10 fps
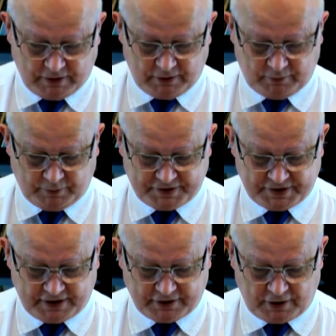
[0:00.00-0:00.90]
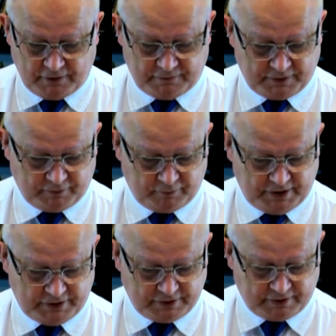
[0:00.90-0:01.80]
who were set over the
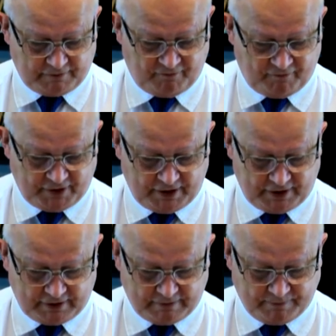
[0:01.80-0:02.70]
region of fire.